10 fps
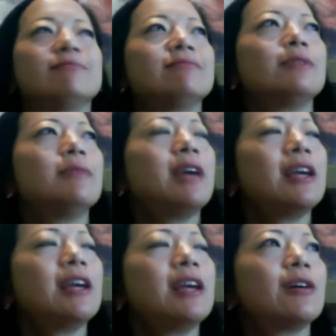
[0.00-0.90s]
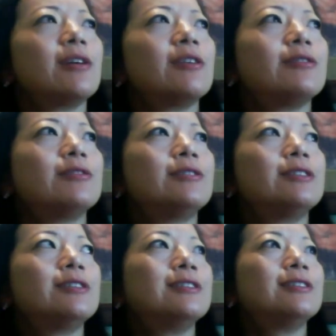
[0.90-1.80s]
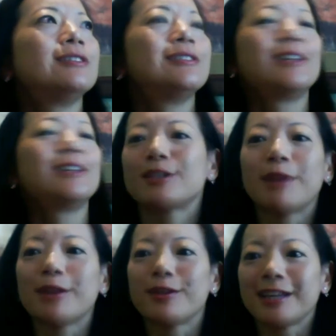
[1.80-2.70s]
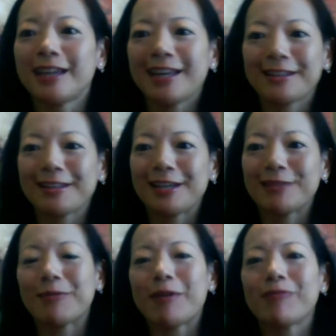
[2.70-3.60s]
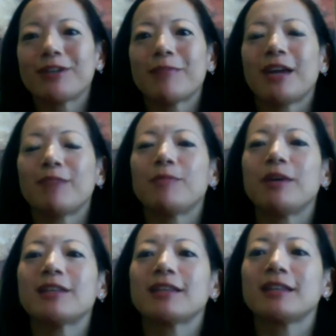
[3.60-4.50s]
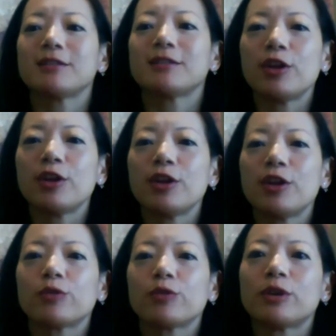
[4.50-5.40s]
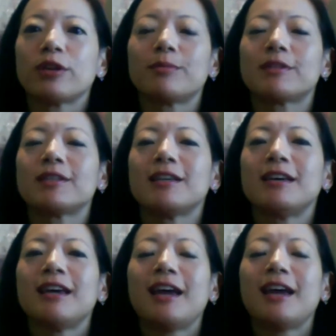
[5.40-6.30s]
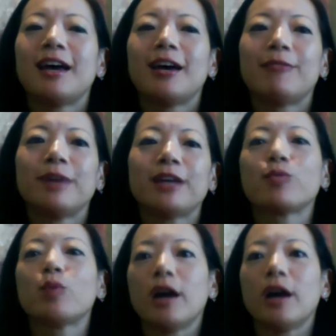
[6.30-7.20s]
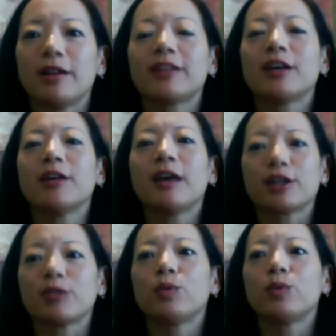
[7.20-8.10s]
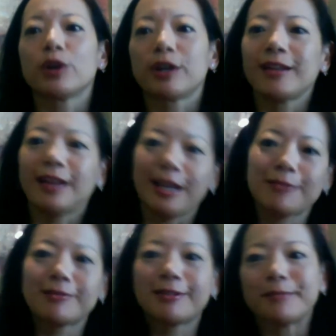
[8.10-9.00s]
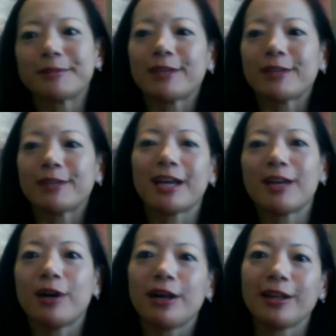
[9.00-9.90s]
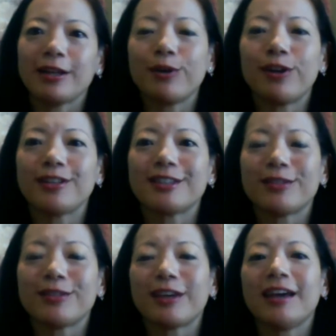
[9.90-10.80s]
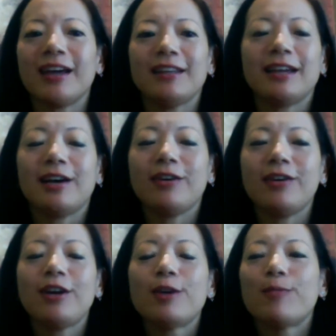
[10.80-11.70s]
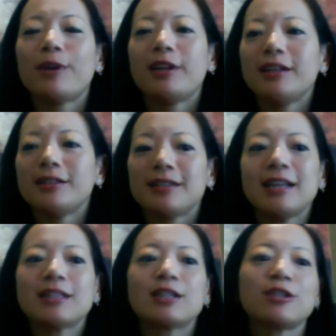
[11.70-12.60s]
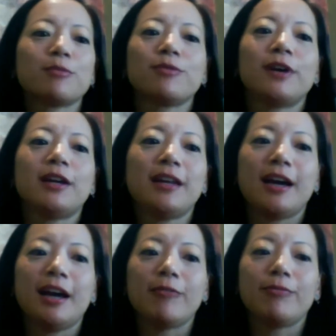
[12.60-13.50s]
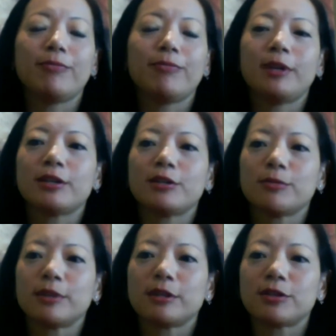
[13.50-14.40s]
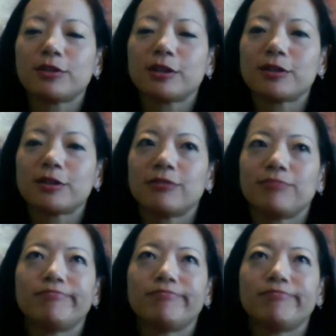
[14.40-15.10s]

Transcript: flamenco. There's some others. I can't think of them off the top of my head, but basically there's all the world rhythms as well. They'll actually work in some stuff that's kind of Bollywood and stuff like that now. But it's super fun. Yeah, I've been a Zumba instructor.